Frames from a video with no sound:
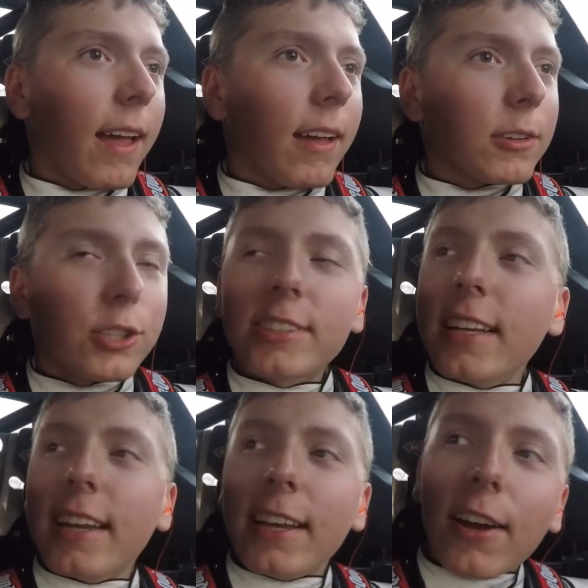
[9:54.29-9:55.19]
Just
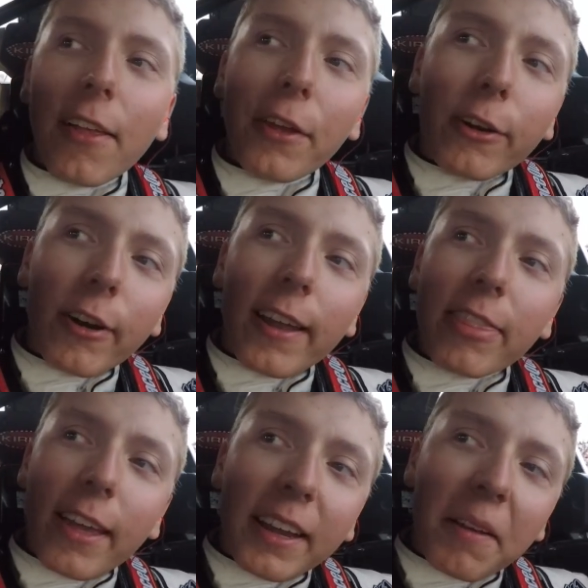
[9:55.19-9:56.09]
sitting here on the grid
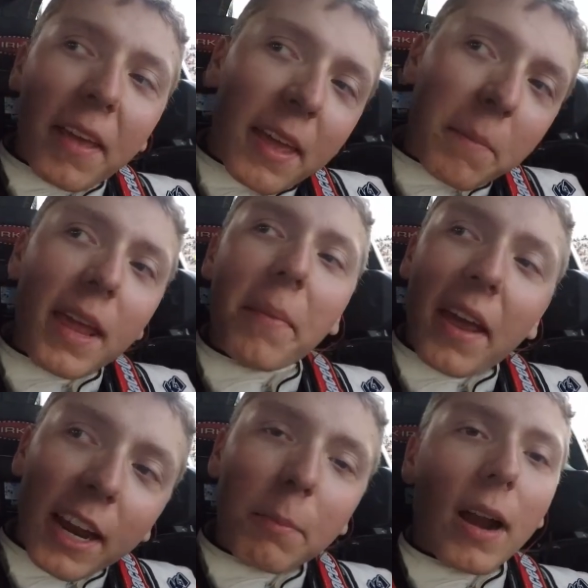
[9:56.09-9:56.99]
thinking, maybe I
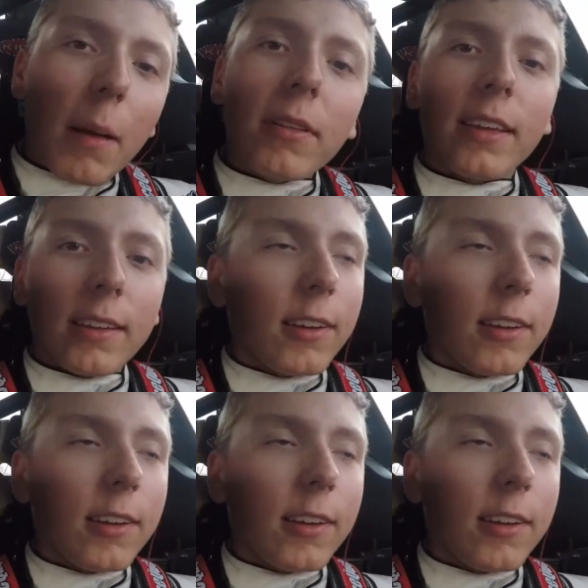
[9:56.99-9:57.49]
could probably,